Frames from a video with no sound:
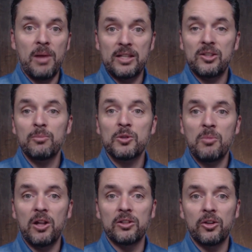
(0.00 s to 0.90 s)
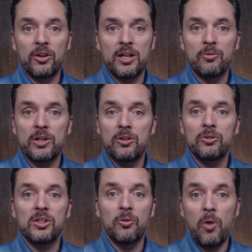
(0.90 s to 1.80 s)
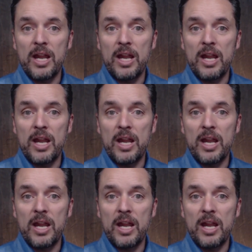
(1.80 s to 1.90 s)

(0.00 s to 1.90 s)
by some small degree, reducing